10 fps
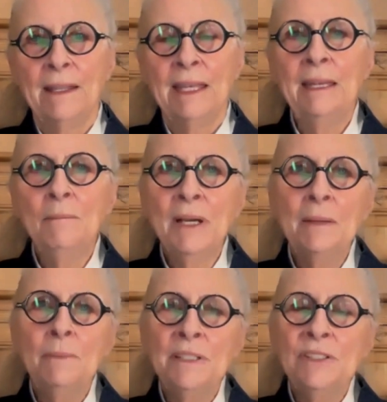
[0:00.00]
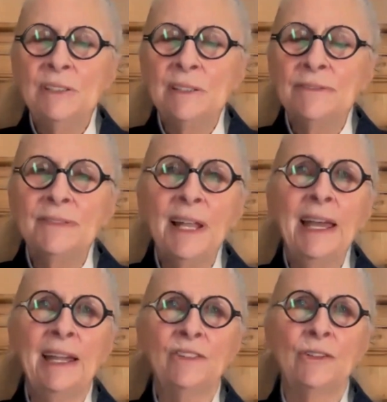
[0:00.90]
And it might be just a
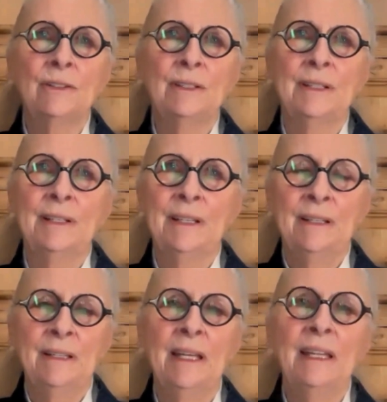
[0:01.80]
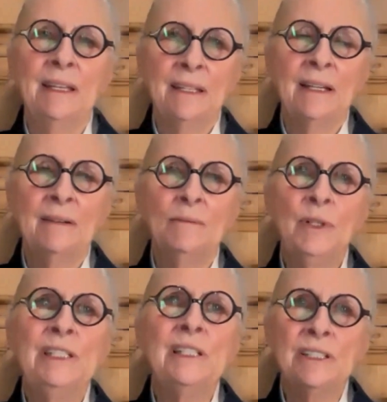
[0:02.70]
flash that
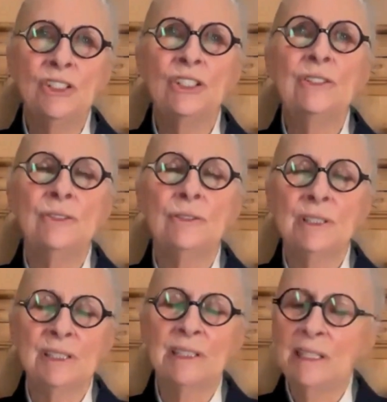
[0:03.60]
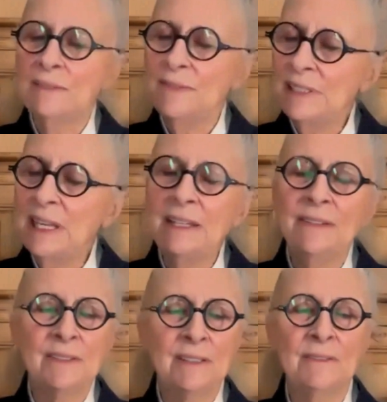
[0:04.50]
we touch into this kind of
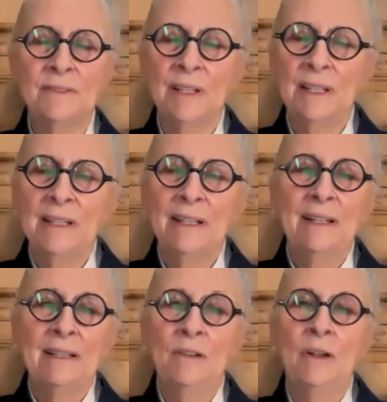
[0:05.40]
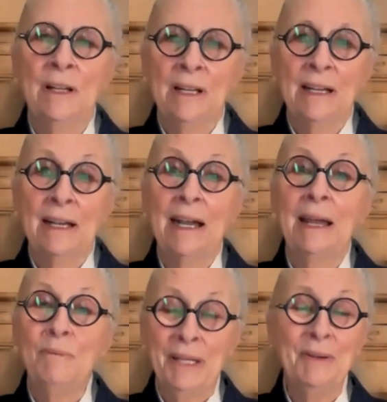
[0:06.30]
sense of,
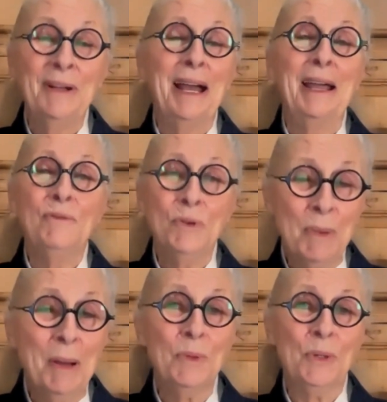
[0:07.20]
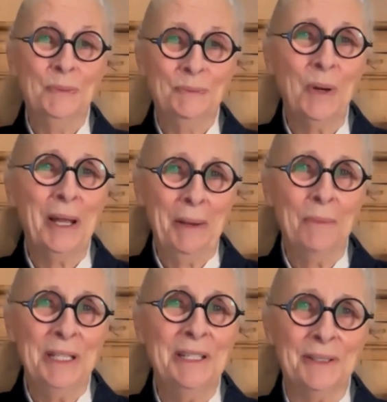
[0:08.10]
I remember why
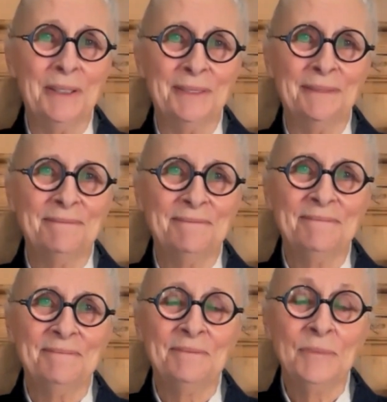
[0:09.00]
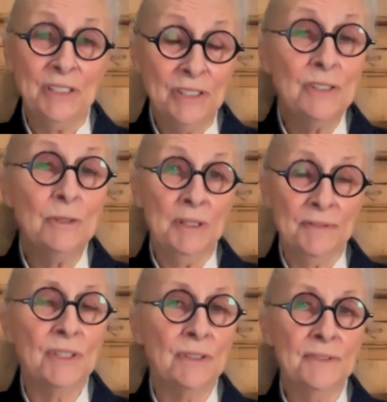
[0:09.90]
I'm here, just to be
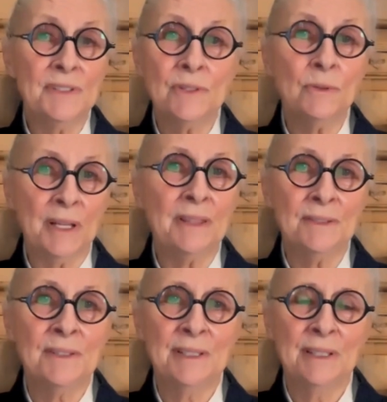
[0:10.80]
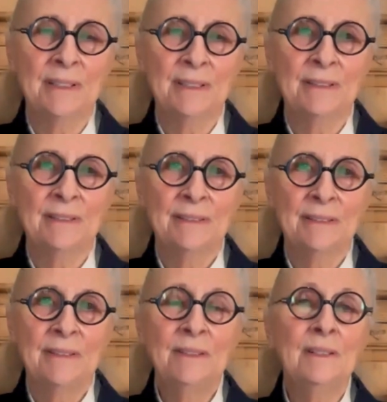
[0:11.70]
of service to others
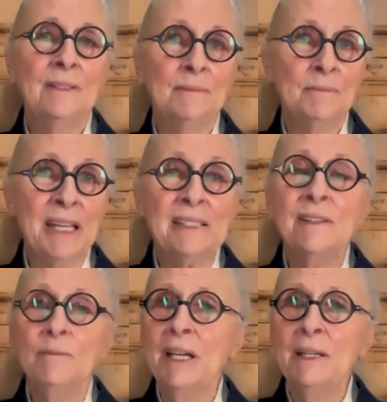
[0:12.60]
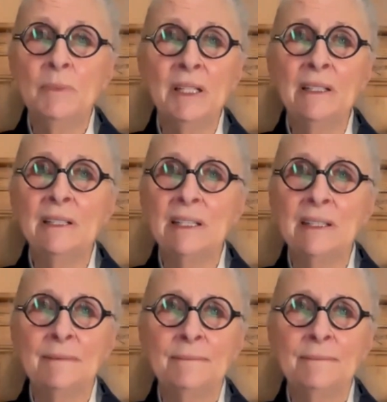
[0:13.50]
to the best of my ability.